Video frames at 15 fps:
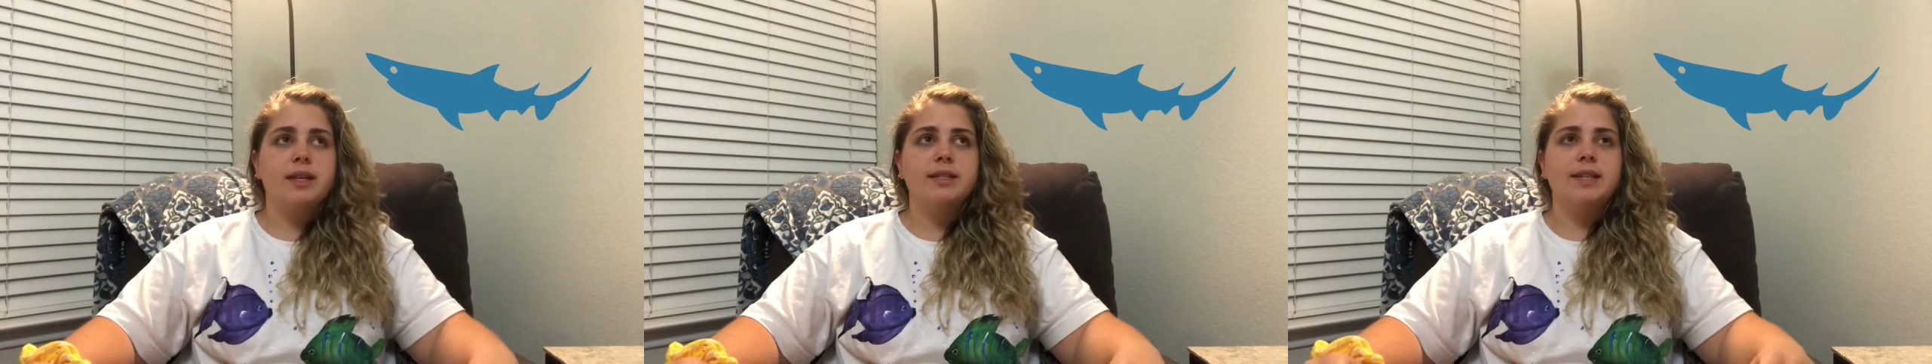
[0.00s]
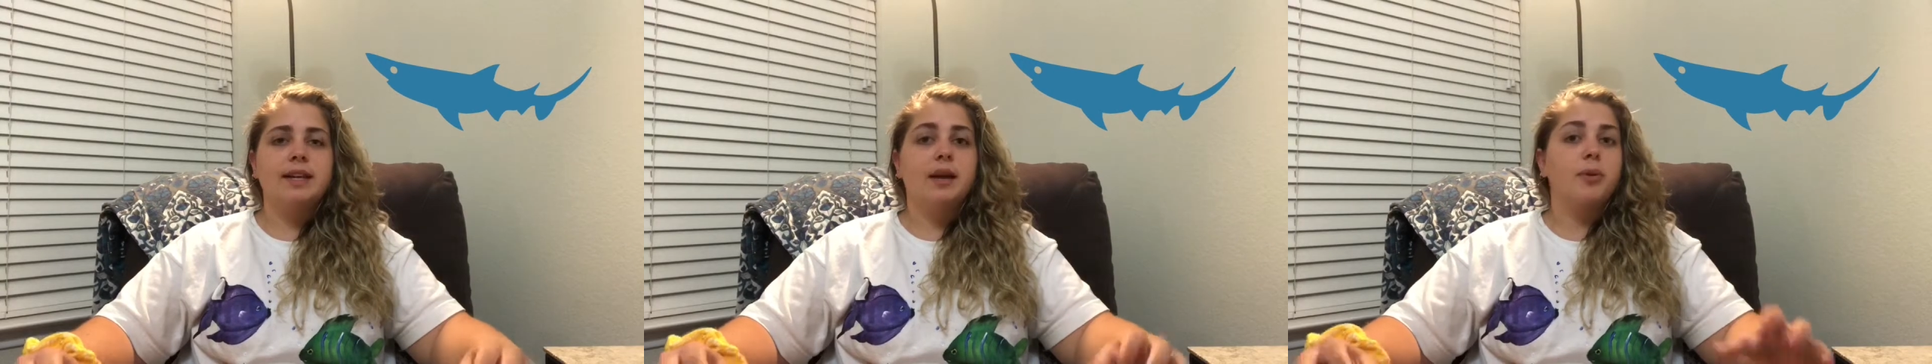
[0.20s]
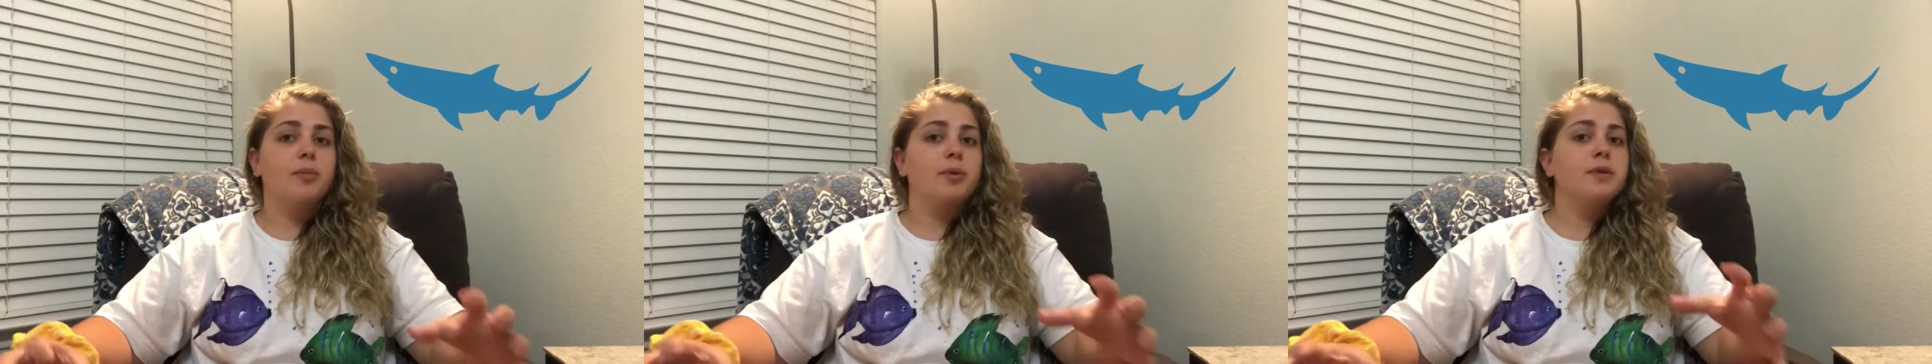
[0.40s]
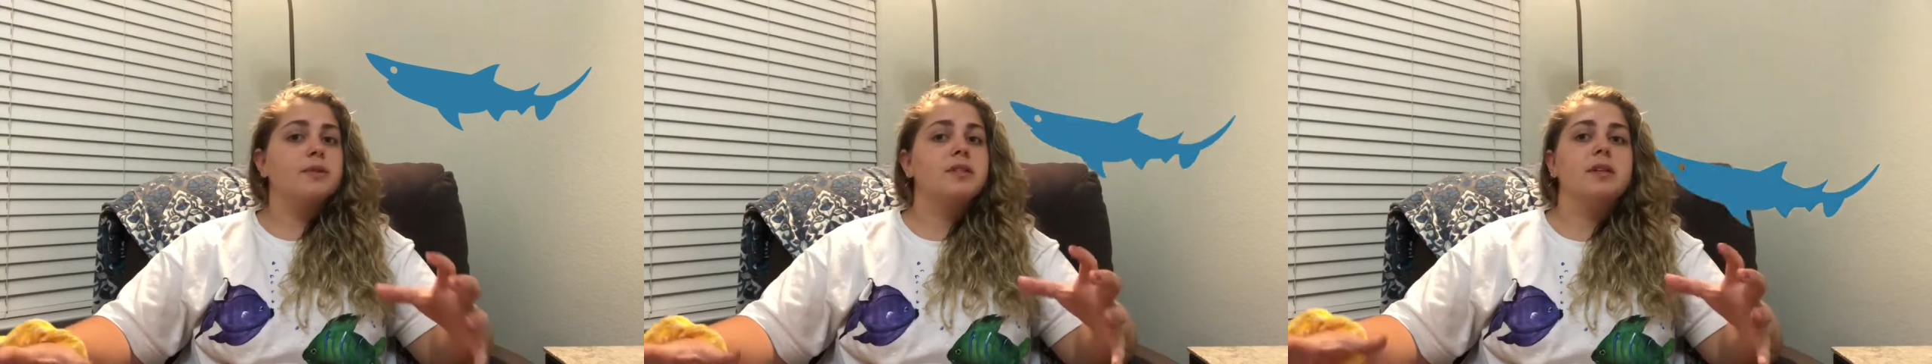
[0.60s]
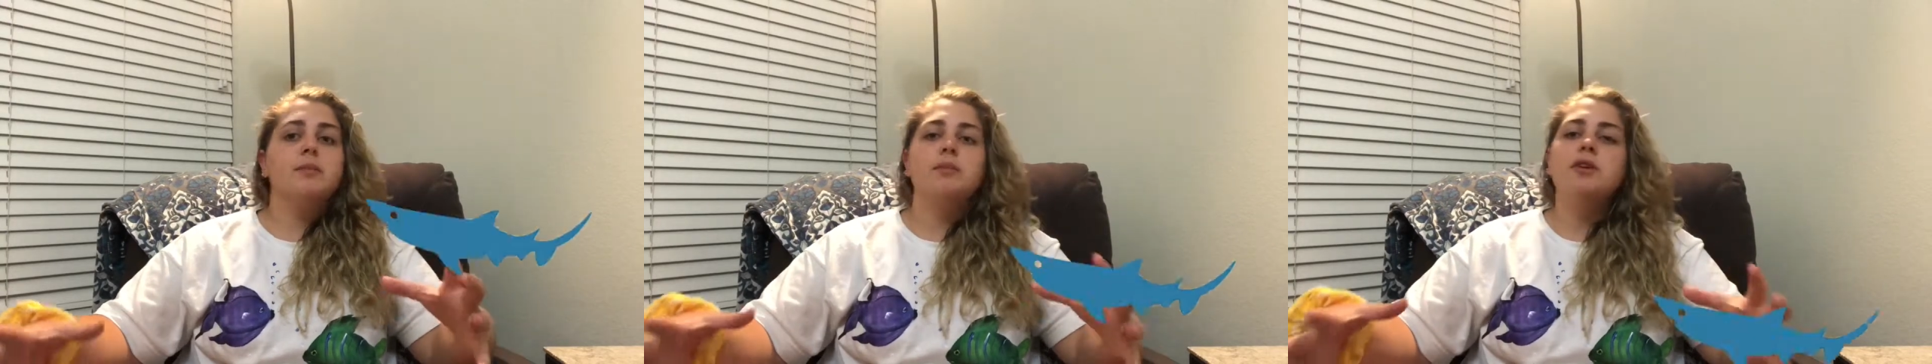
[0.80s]
is like a
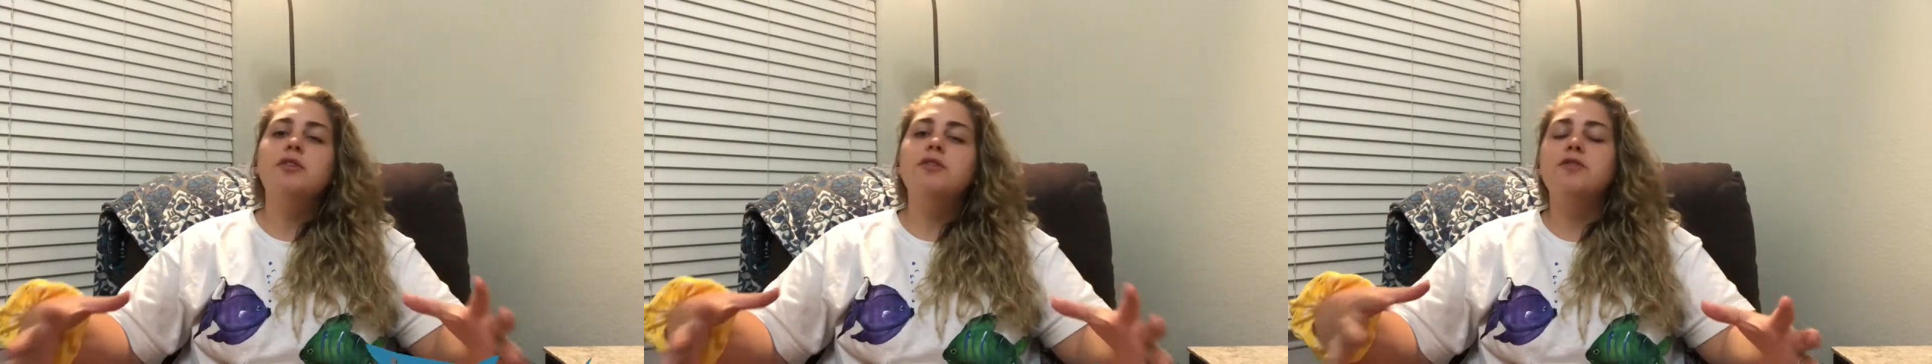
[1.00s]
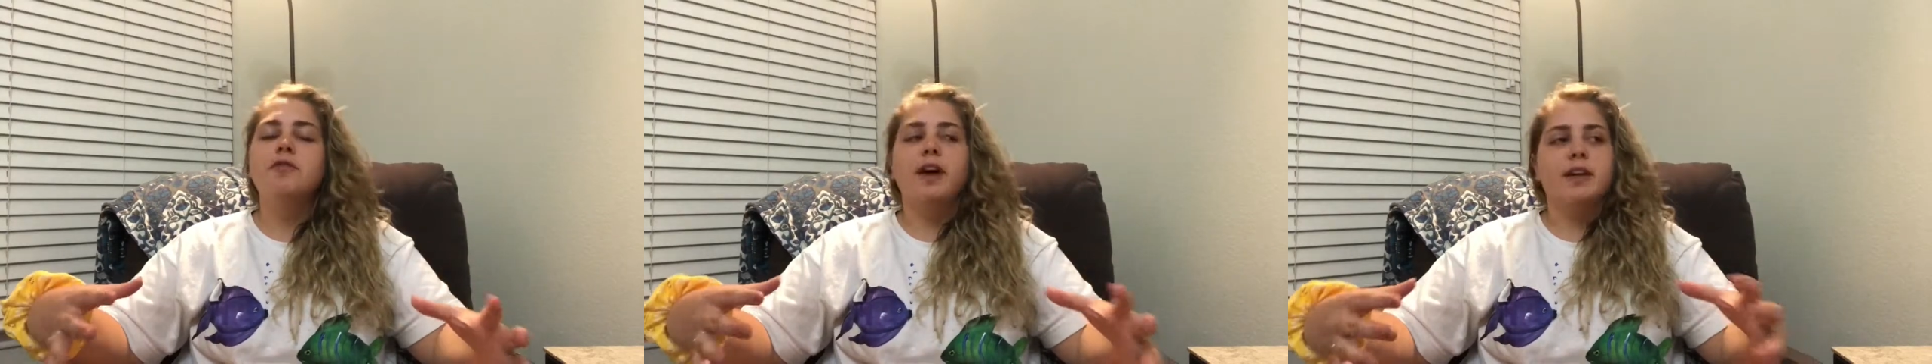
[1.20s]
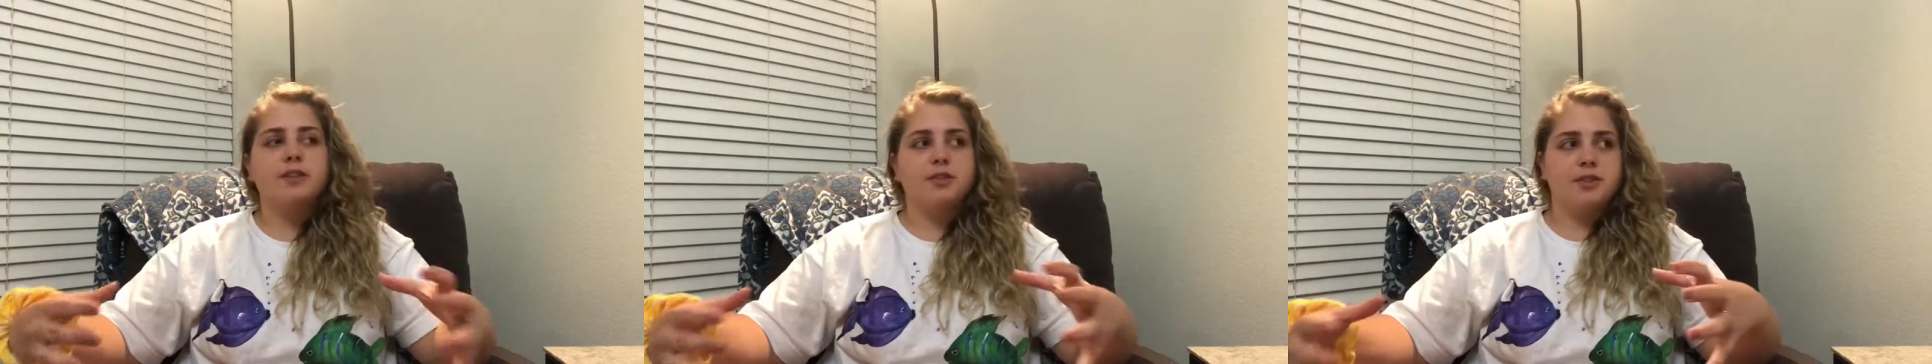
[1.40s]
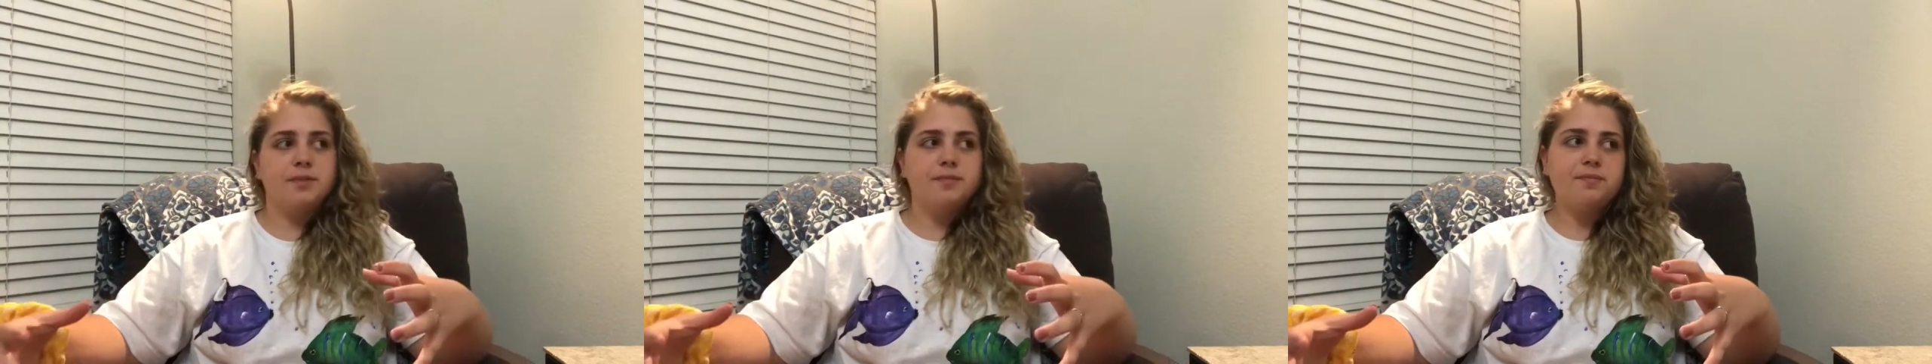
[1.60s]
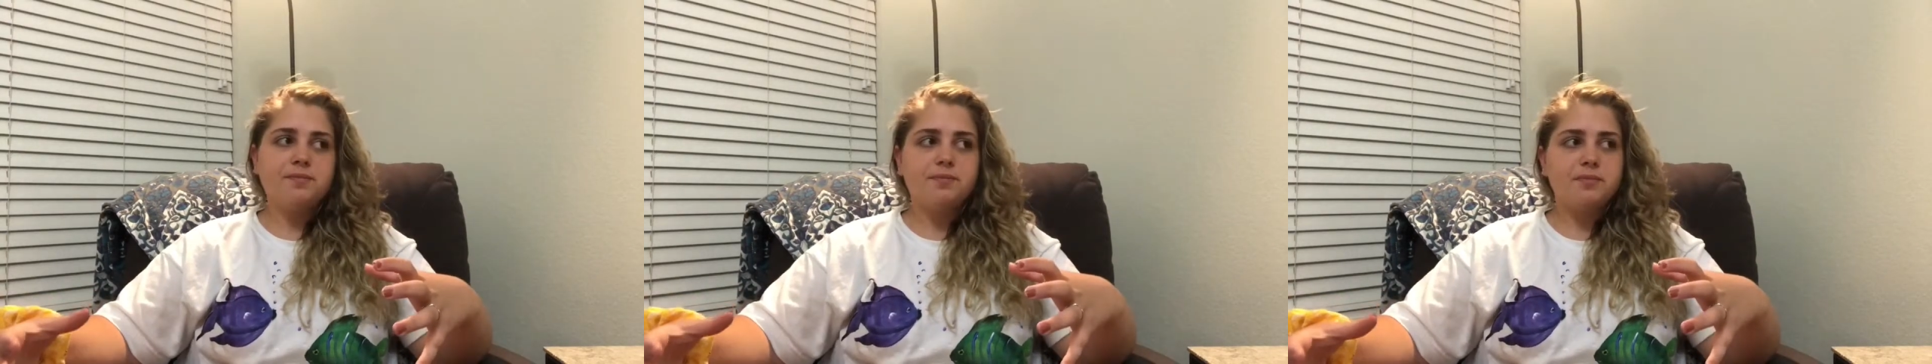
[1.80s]
built-in meal finder,